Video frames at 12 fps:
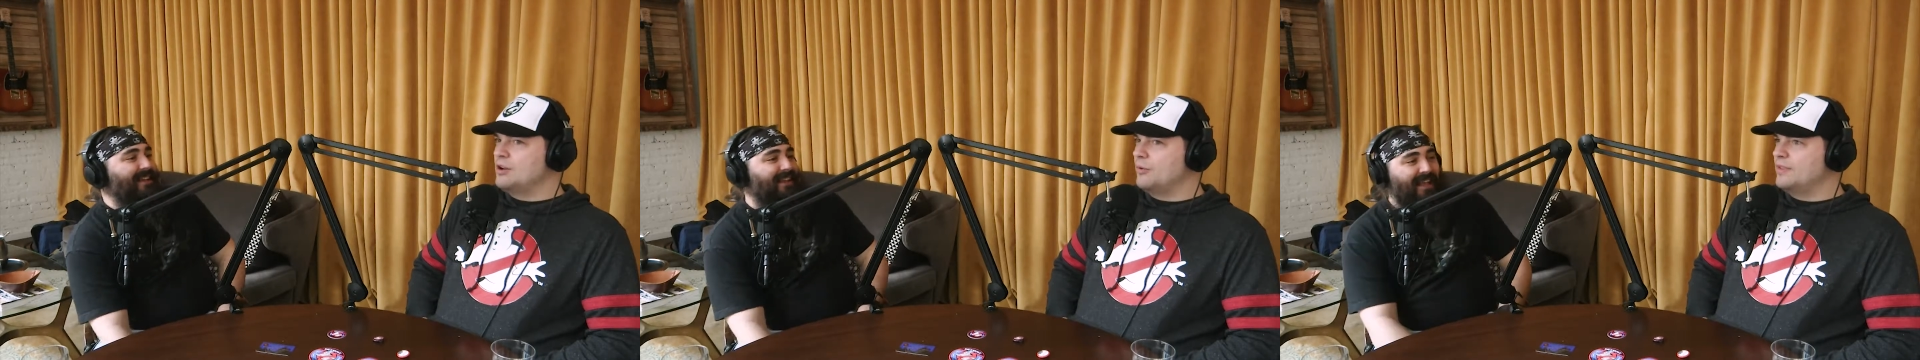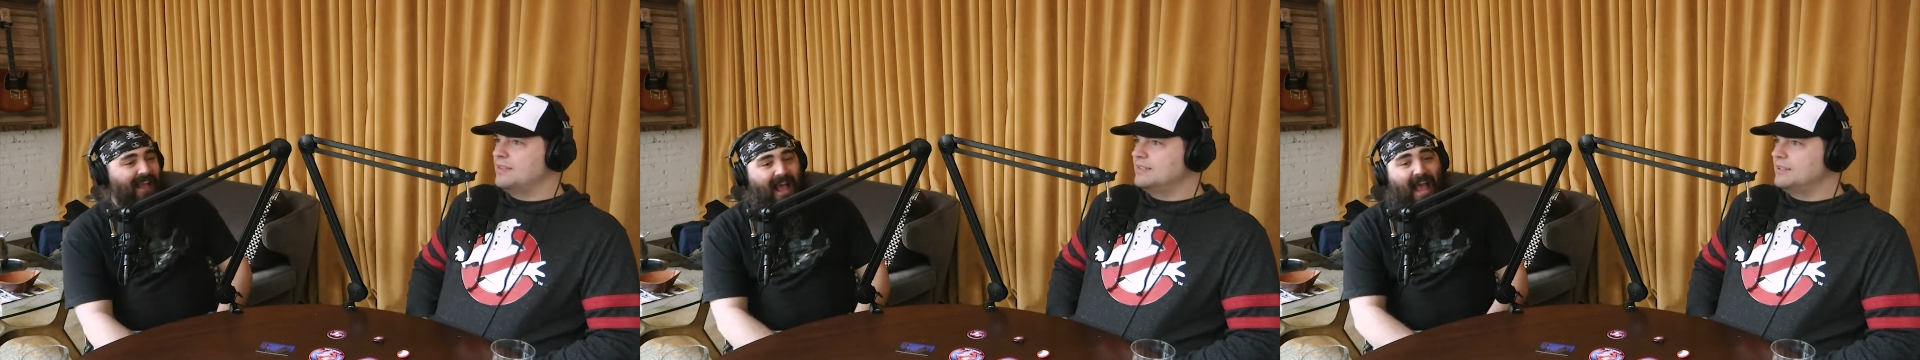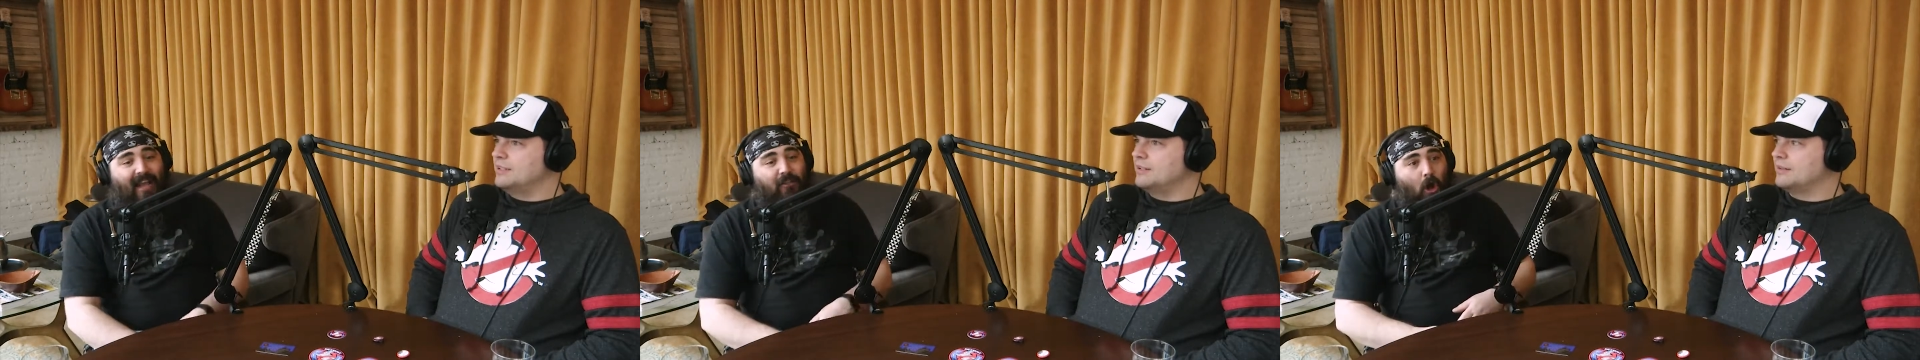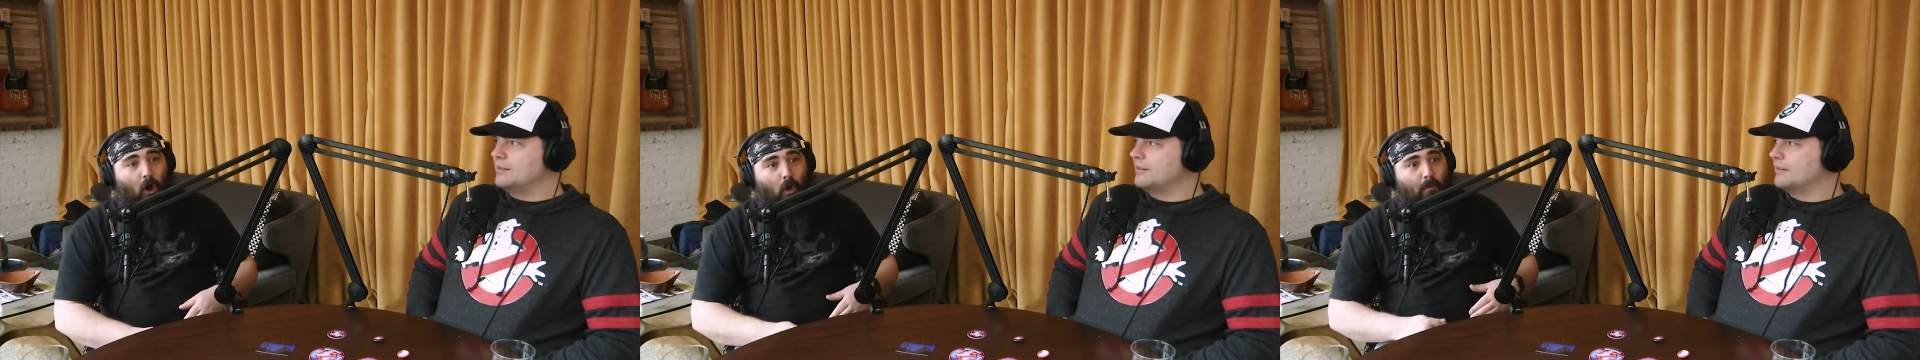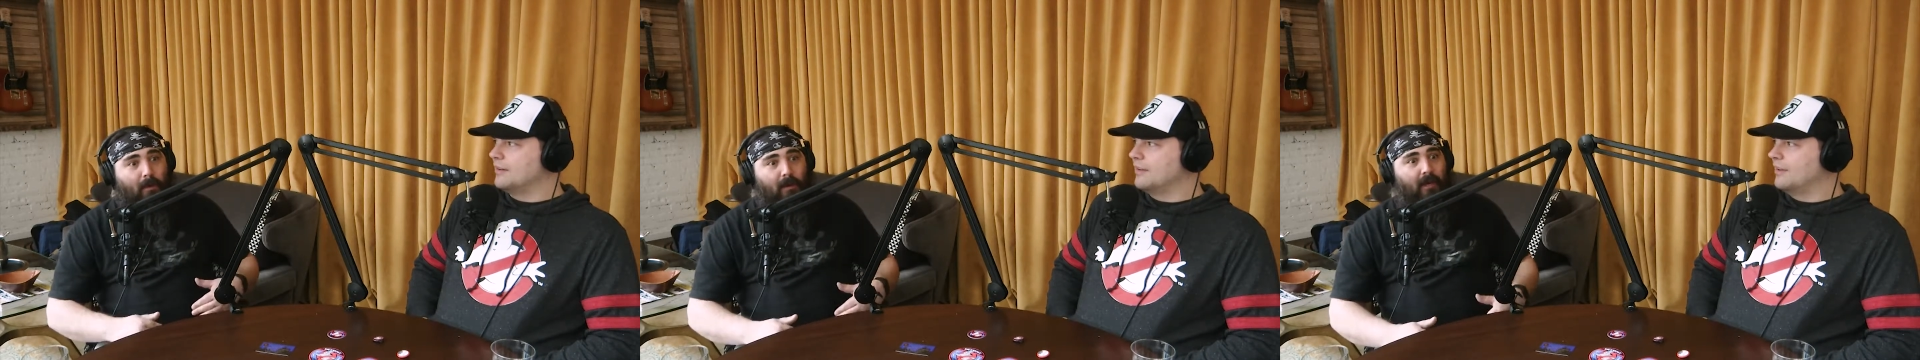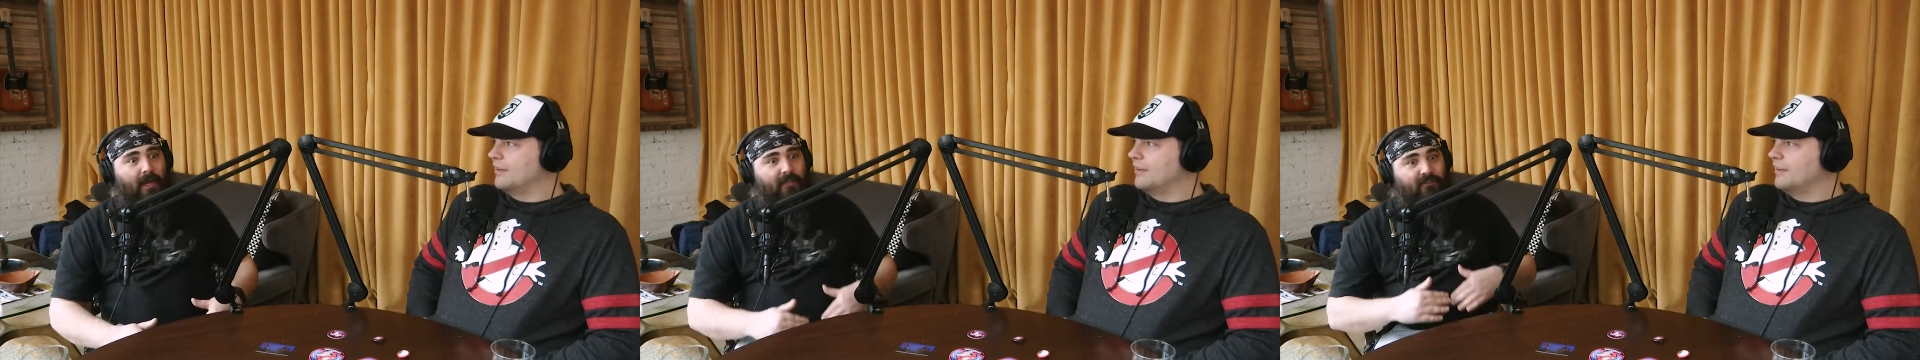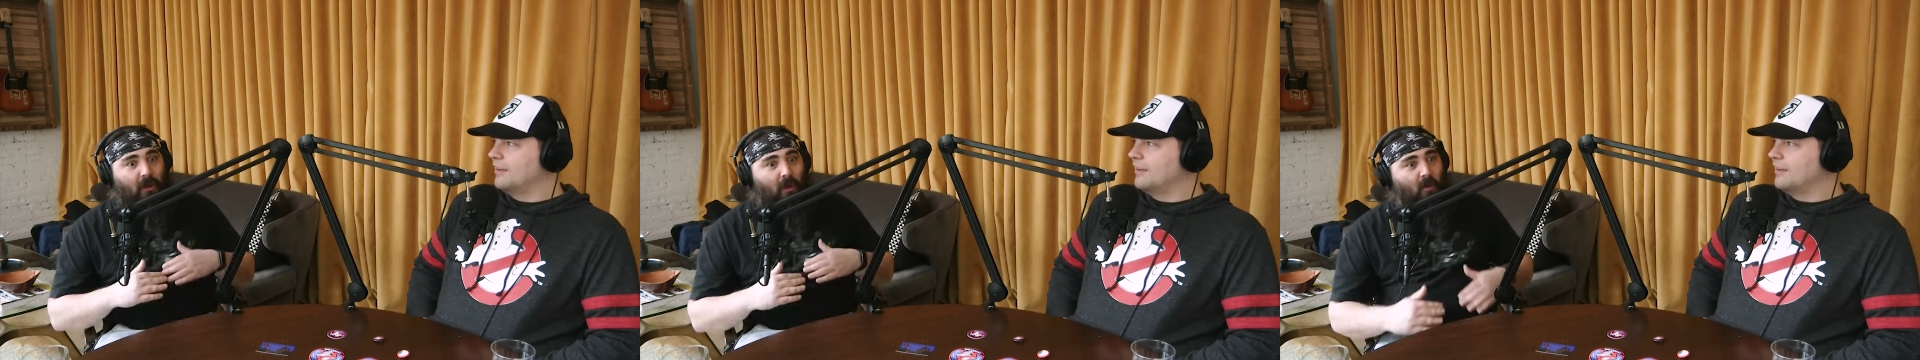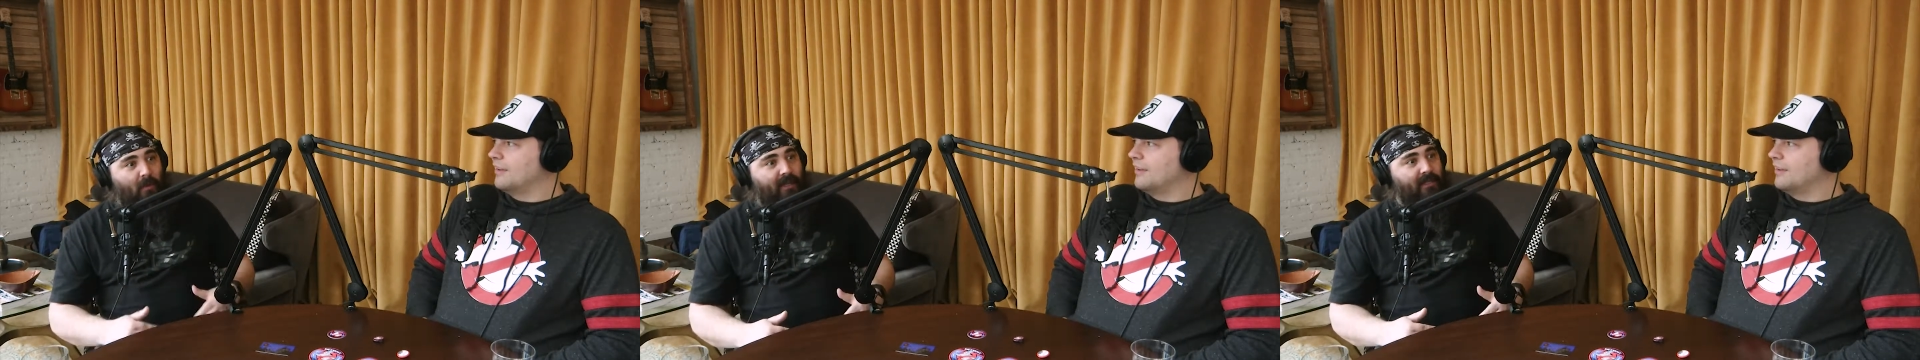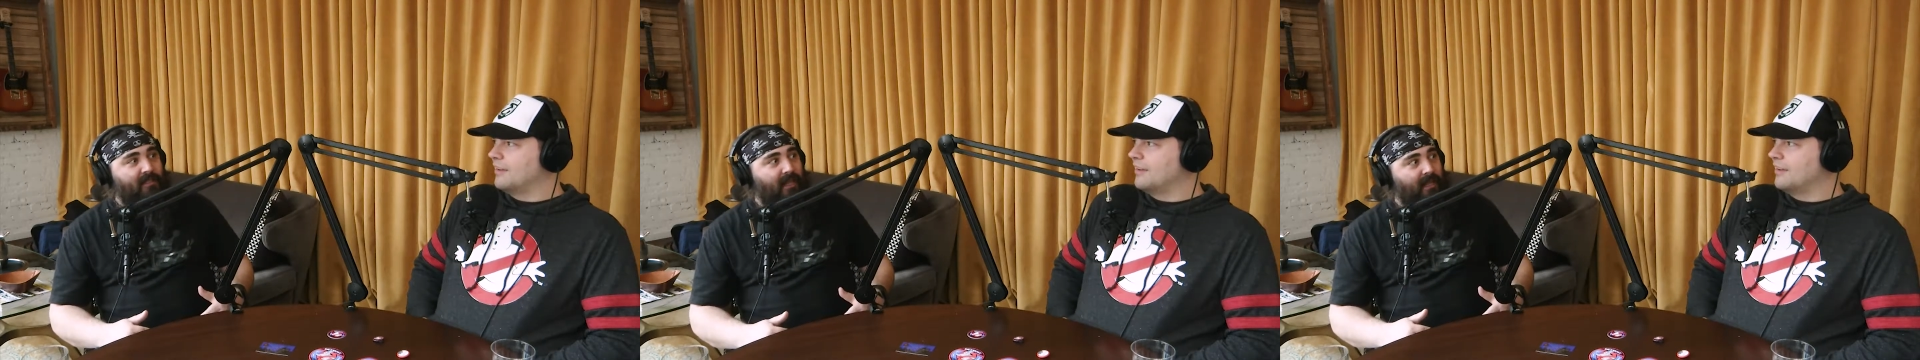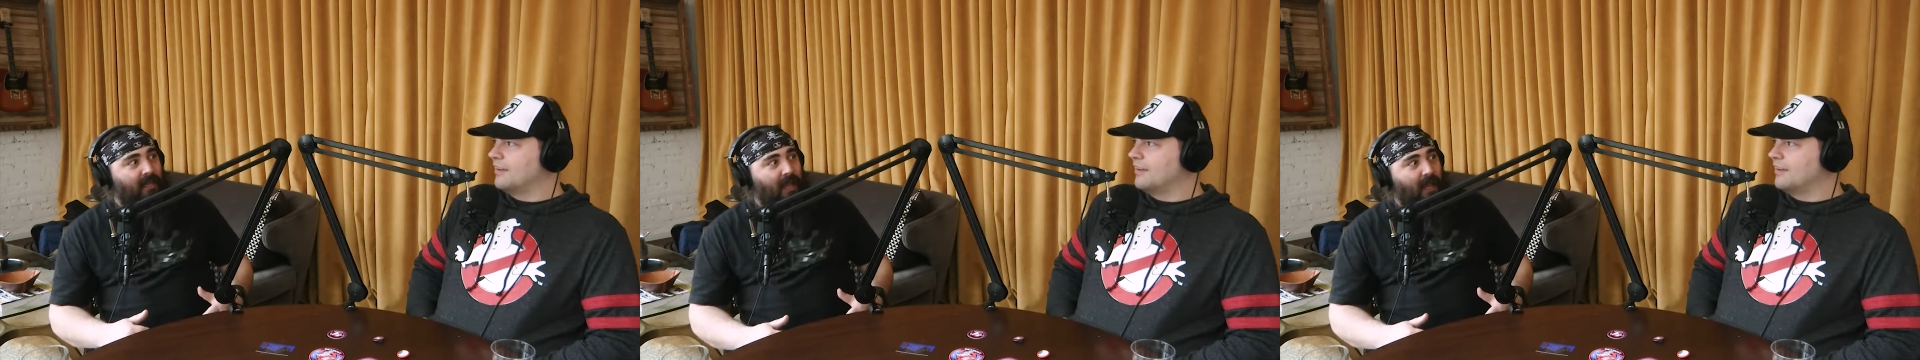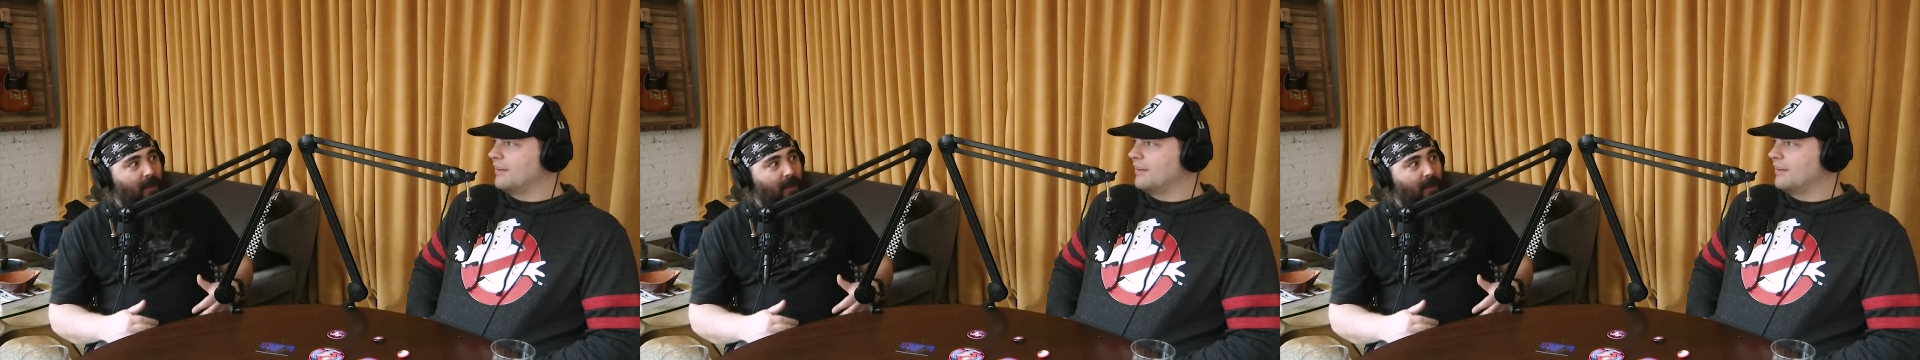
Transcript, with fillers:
Speaker 1: you know this year. October is always like.